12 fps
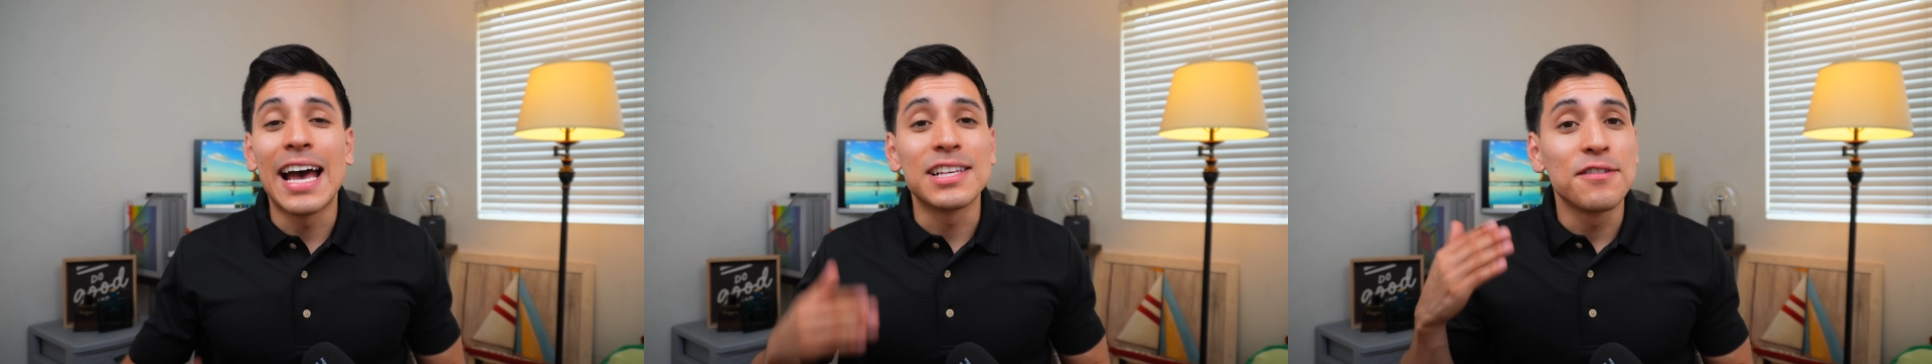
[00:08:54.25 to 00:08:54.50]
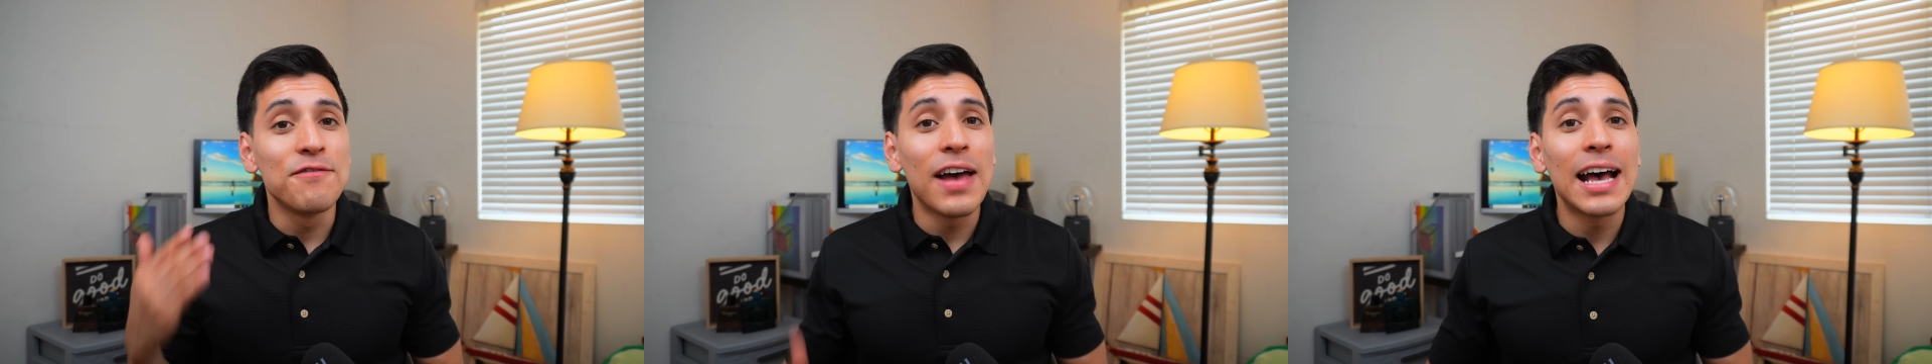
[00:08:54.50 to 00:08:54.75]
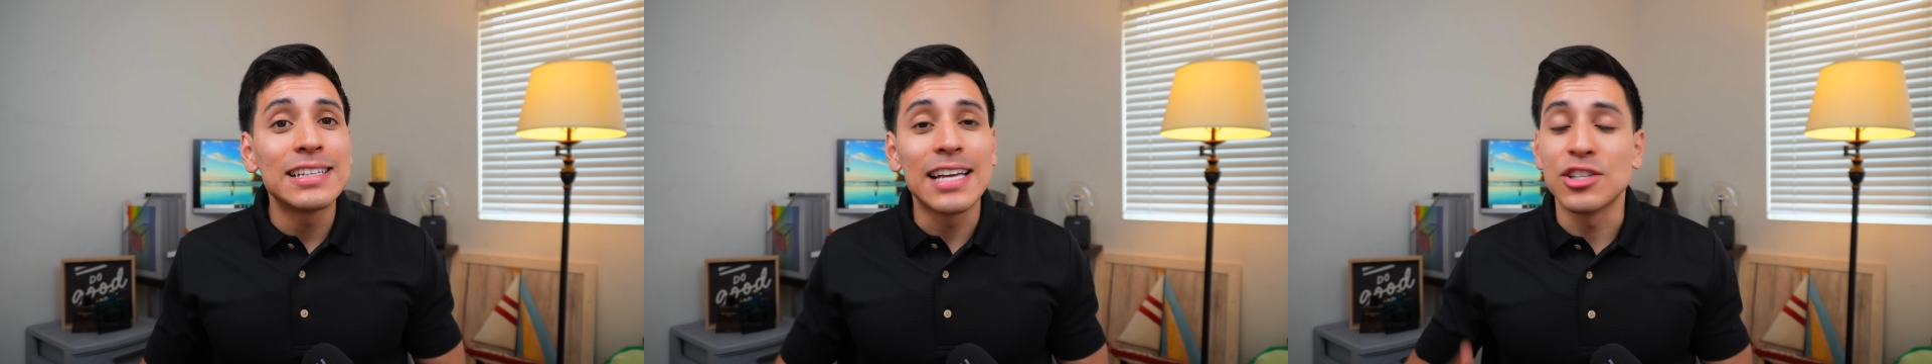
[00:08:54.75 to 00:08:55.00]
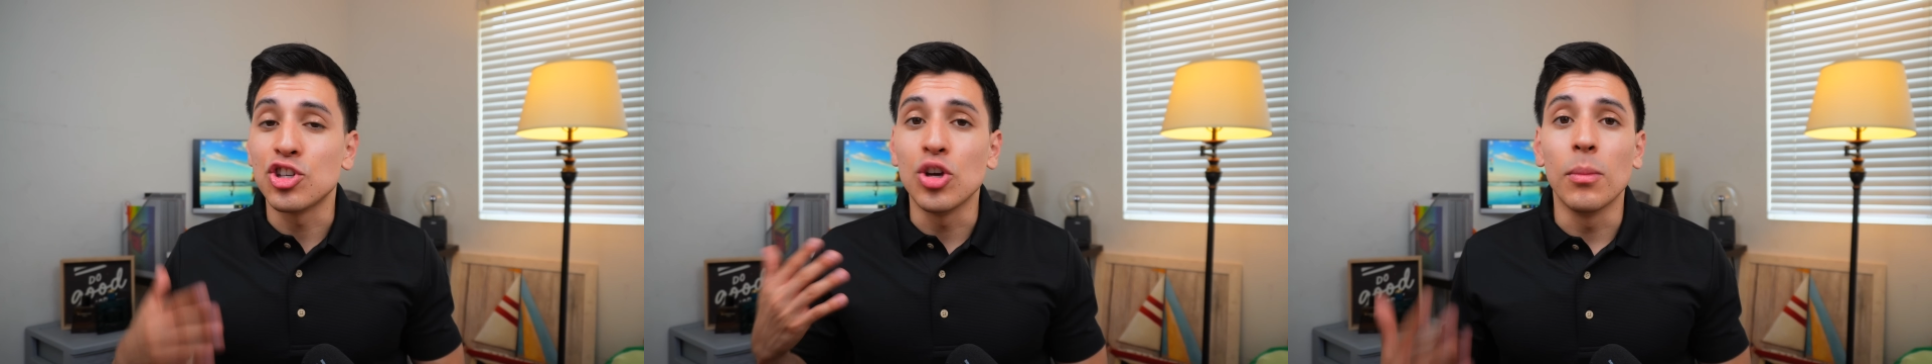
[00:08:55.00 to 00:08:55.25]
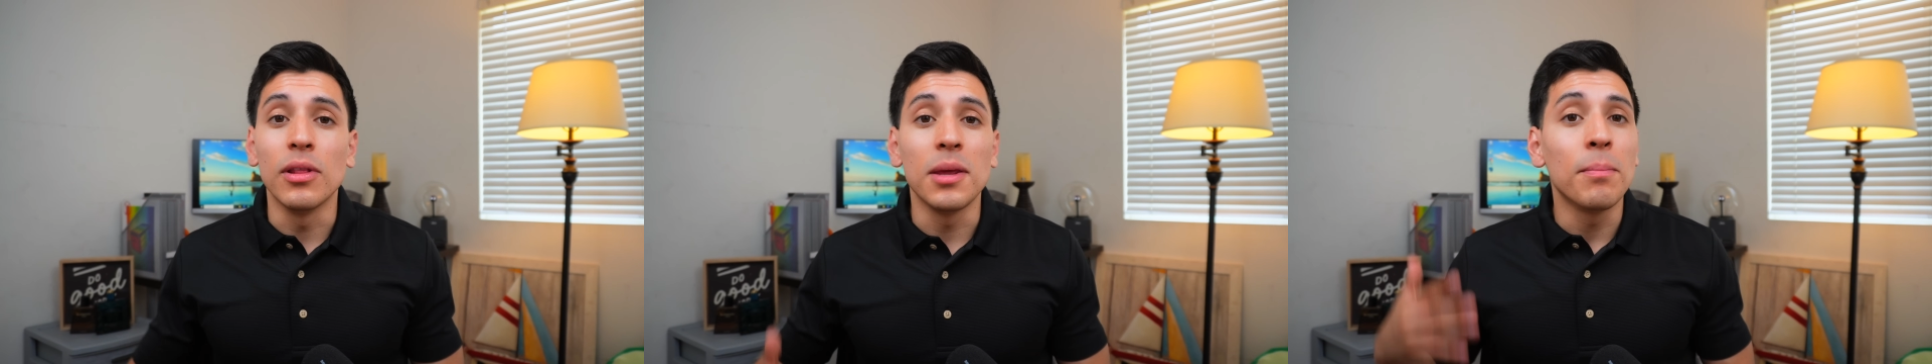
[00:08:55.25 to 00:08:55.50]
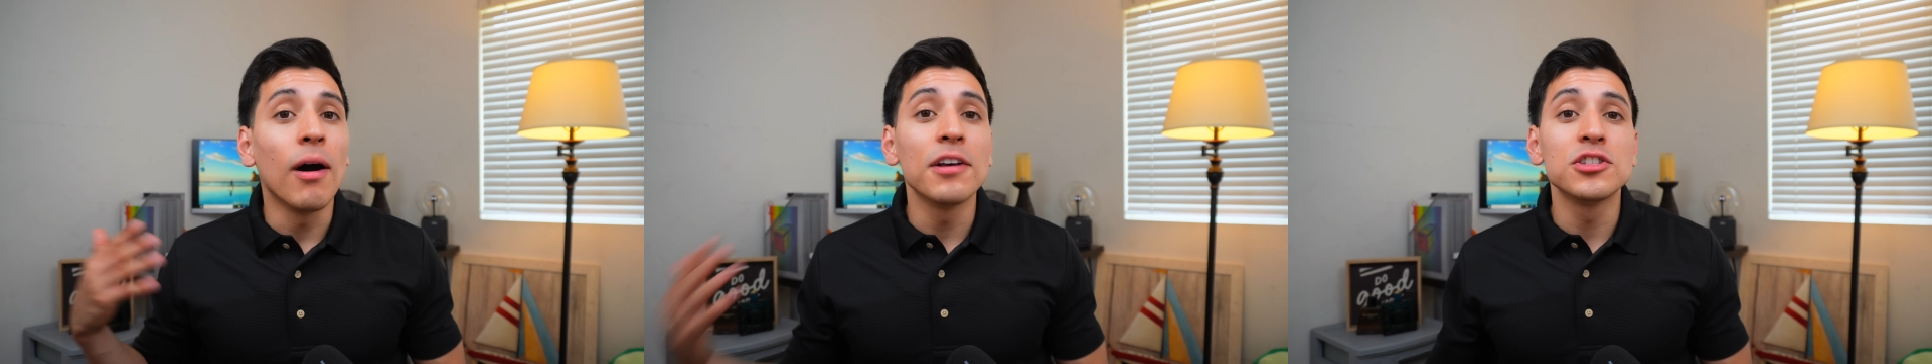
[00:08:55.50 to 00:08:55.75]
as fast as
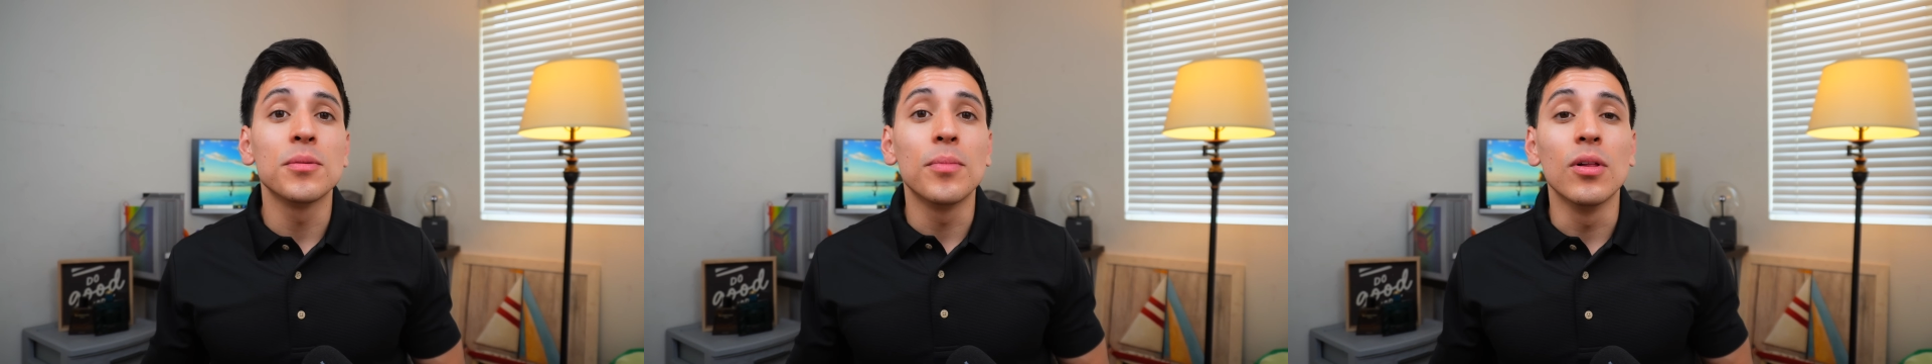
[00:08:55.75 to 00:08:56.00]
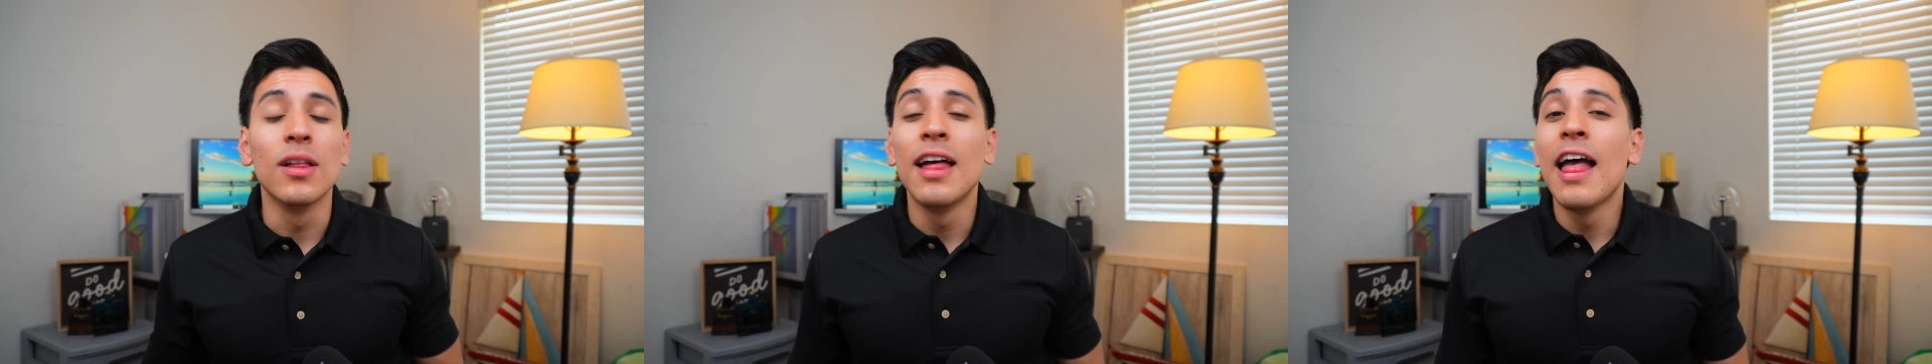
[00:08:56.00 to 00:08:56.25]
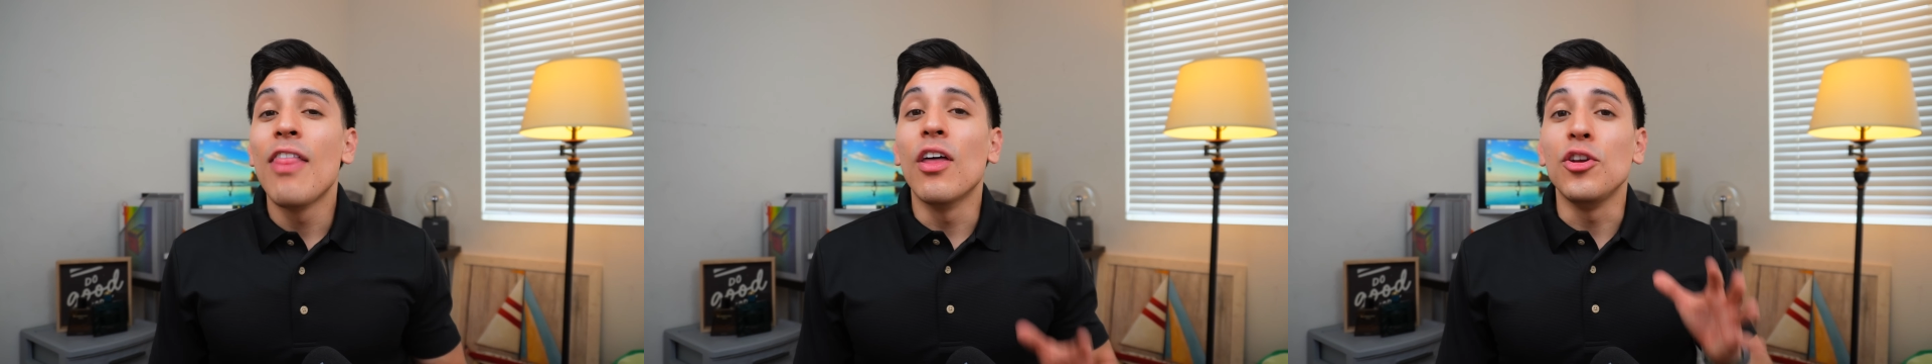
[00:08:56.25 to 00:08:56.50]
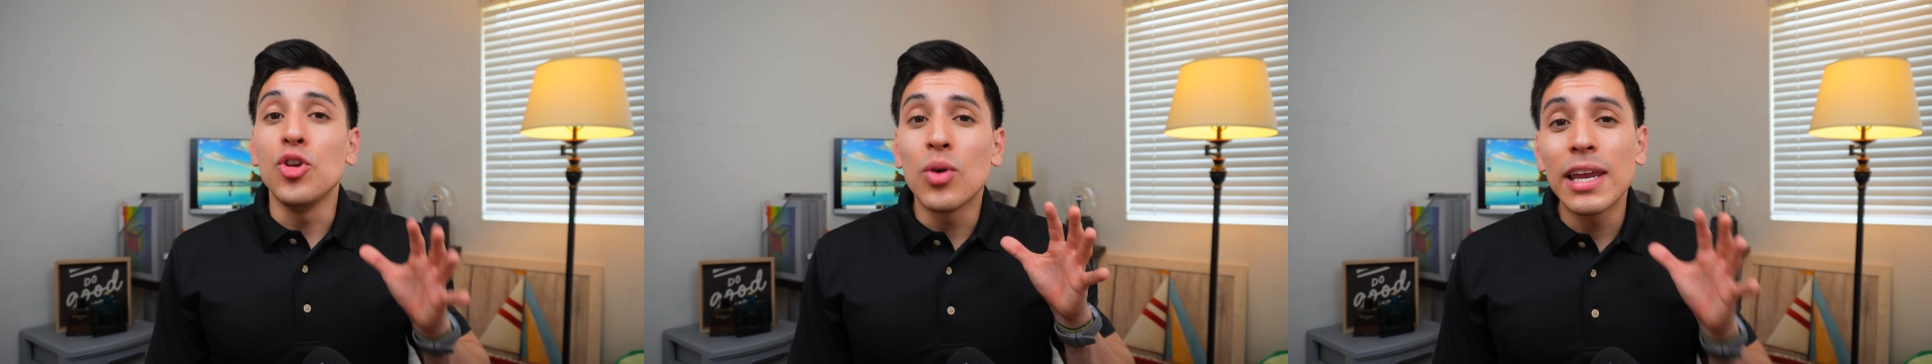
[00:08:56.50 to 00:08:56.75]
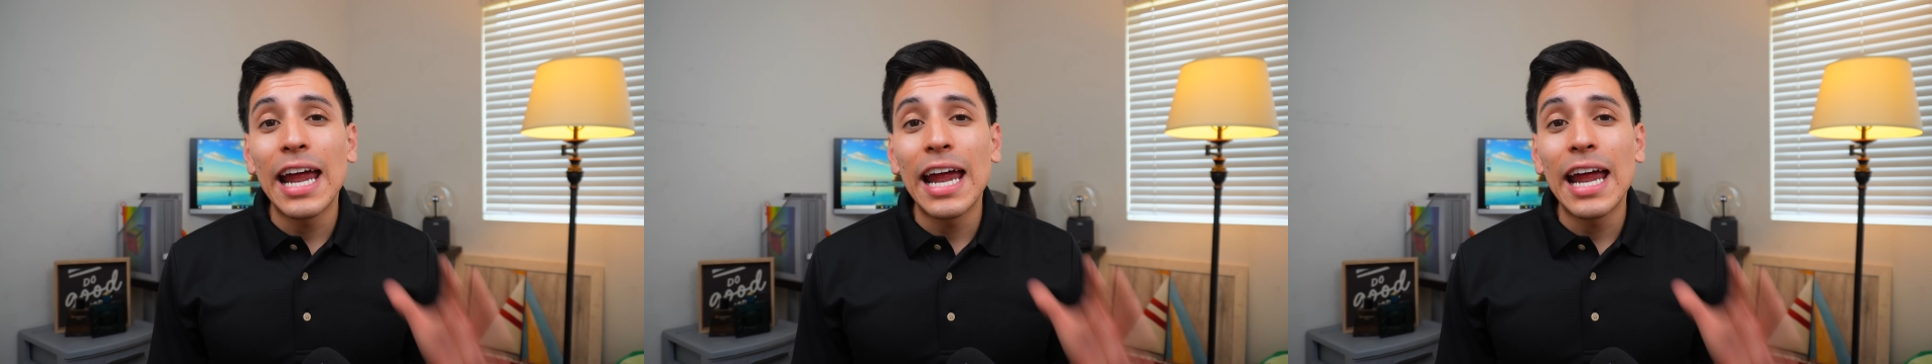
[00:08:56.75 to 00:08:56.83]
humanly possible, then you could